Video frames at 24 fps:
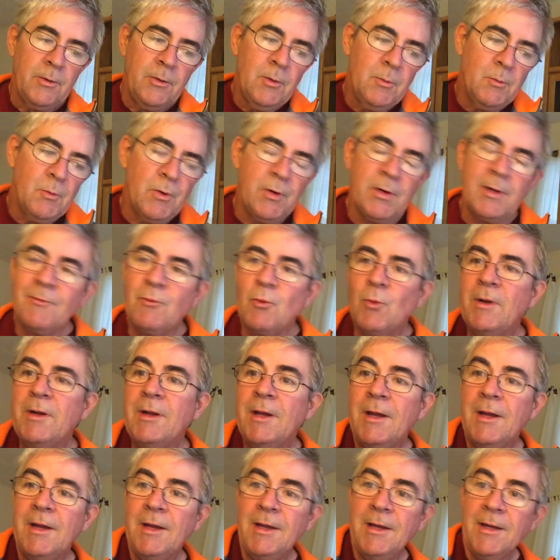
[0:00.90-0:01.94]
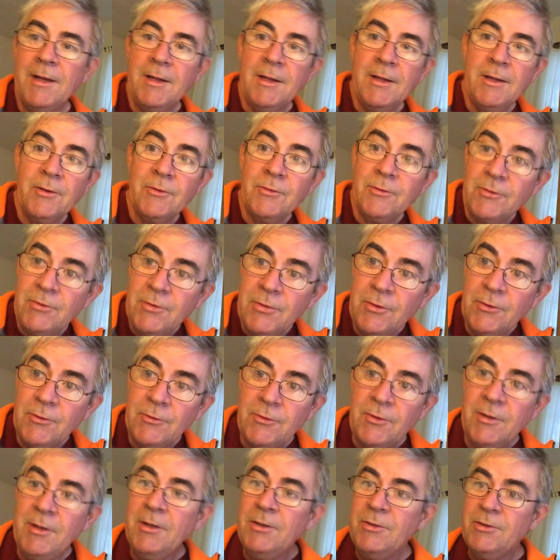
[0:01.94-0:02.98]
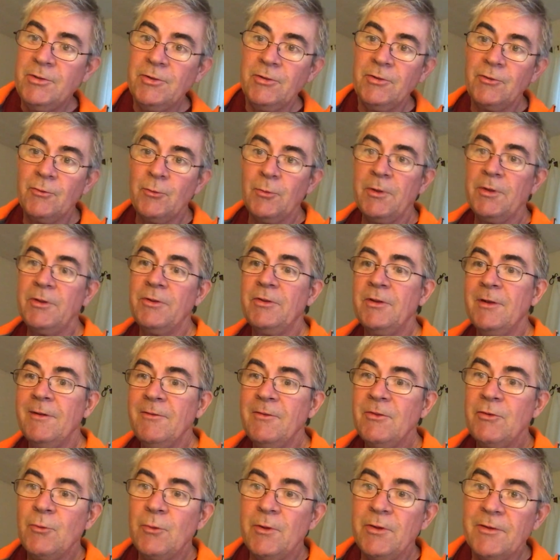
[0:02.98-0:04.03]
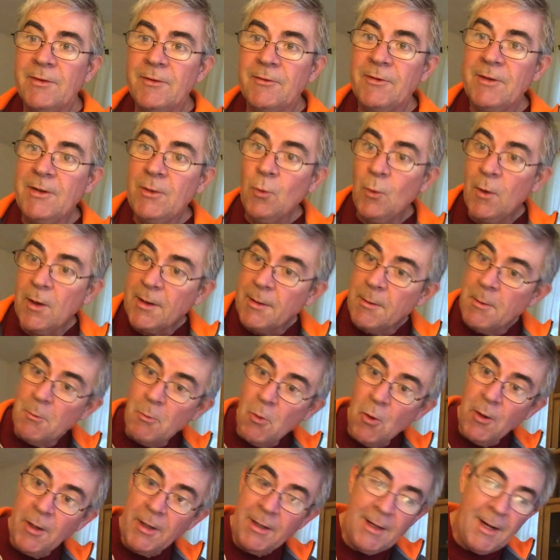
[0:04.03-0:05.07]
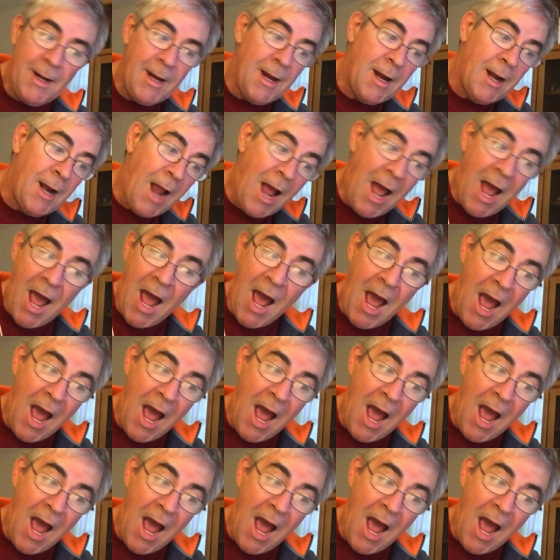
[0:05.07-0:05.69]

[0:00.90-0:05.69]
Good morning, everyone. It is Tuesday, June 27, 2017. Welcome to Morning Hair.